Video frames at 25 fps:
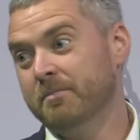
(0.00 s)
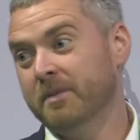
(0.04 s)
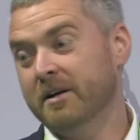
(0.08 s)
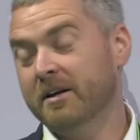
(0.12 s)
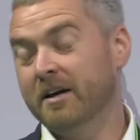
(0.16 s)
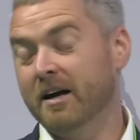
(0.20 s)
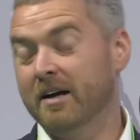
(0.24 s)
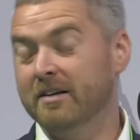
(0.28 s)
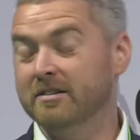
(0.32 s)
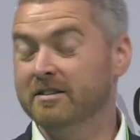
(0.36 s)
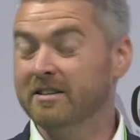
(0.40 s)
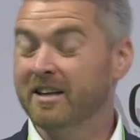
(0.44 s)

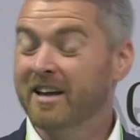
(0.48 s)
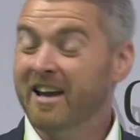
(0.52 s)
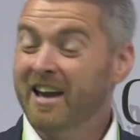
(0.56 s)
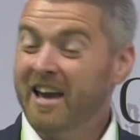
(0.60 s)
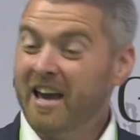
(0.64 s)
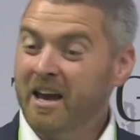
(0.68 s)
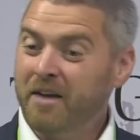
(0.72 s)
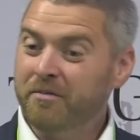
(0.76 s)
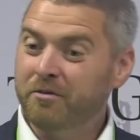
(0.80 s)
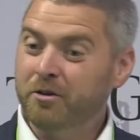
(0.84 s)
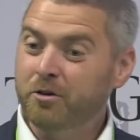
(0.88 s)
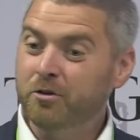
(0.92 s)
Because
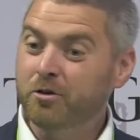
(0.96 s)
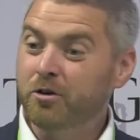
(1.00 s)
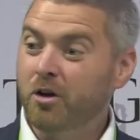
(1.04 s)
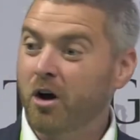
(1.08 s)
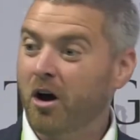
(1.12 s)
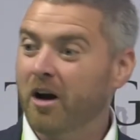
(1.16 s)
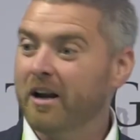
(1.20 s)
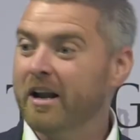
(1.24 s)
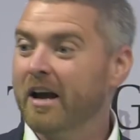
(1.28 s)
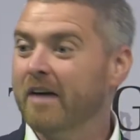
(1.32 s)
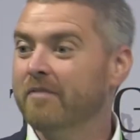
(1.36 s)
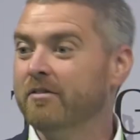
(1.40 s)
if you're
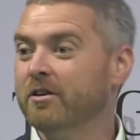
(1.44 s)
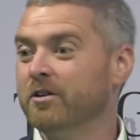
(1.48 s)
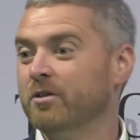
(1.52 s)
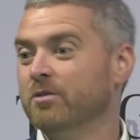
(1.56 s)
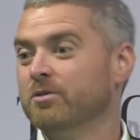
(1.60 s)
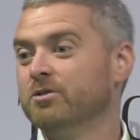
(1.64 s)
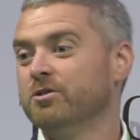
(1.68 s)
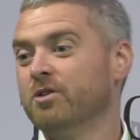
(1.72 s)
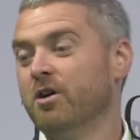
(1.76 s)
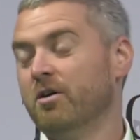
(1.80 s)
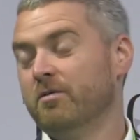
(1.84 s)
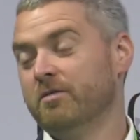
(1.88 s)
not having
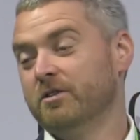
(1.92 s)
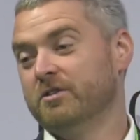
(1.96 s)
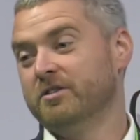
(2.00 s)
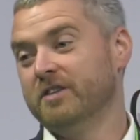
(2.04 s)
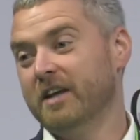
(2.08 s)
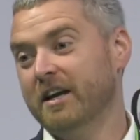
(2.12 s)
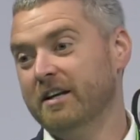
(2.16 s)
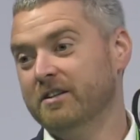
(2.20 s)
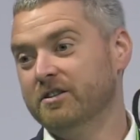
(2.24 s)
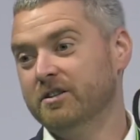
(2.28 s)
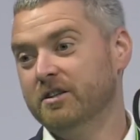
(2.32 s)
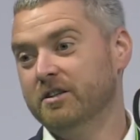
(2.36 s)
those
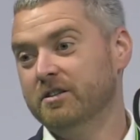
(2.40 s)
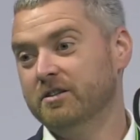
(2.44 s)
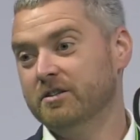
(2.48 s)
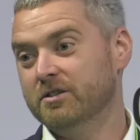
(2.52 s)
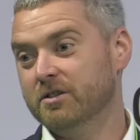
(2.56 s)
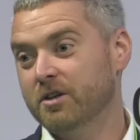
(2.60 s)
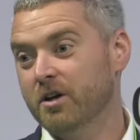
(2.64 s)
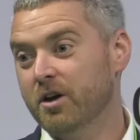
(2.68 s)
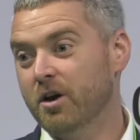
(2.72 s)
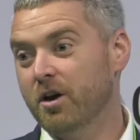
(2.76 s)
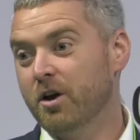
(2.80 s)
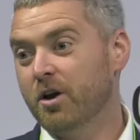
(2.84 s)
conversations,
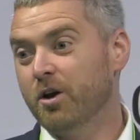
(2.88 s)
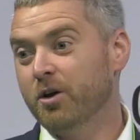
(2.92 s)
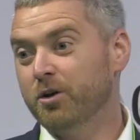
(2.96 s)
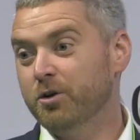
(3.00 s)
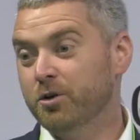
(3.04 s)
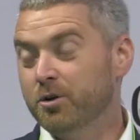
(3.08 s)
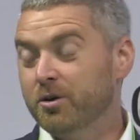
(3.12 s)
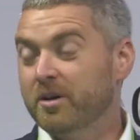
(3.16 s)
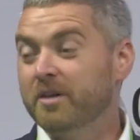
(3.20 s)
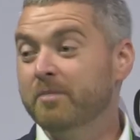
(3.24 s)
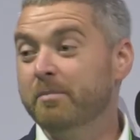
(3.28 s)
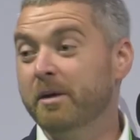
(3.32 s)

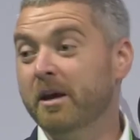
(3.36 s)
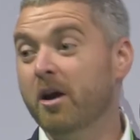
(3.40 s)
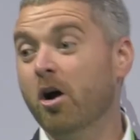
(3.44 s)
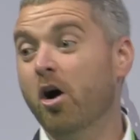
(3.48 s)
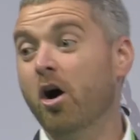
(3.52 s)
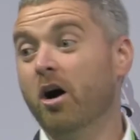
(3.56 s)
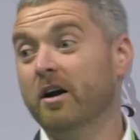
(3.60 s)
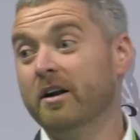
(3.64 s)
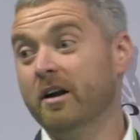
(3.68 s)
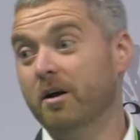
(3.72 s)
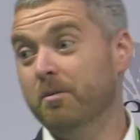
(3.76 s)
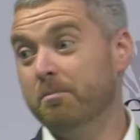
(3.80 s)
you can be
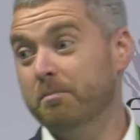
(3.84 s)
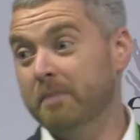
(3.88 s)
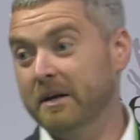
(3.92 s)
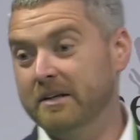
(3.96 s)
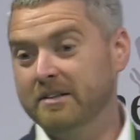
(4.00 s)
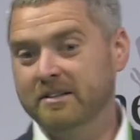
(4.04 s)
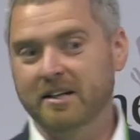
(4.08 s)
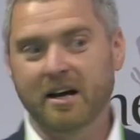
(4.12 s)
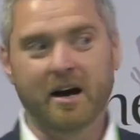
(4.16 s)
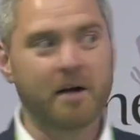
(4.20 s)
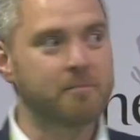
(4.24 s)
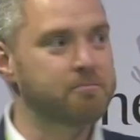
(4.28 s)
caught out big
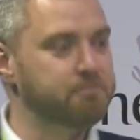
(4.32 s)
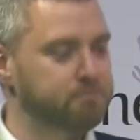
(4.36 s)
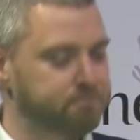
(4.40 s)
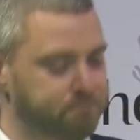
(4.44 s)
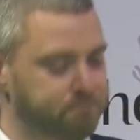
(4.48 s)
time.